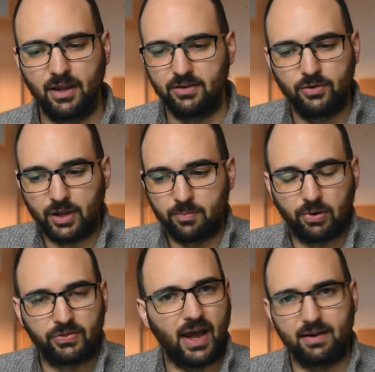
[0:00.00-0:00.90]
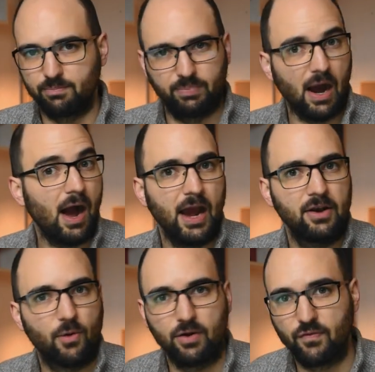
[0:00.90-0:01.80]
And you can put that
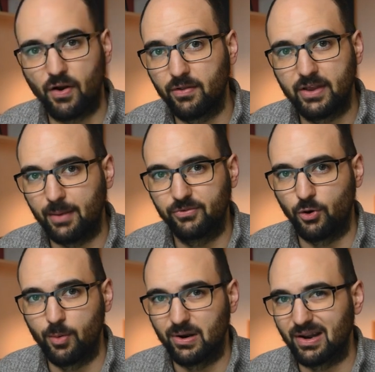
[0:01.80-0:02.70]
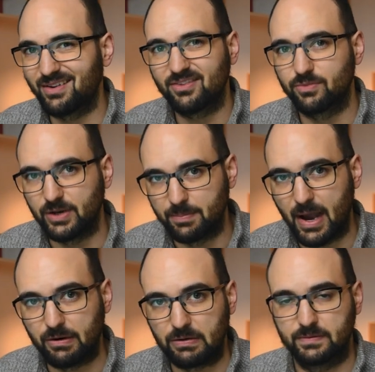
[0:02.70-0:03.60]
behind or in front of the absorber, it doesn't really
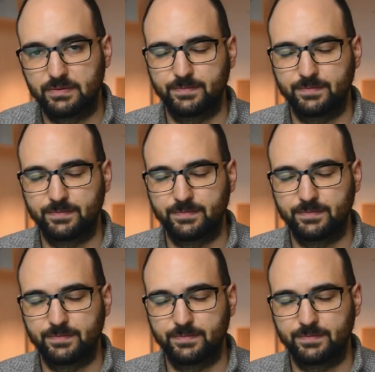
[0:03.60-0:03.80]
matter.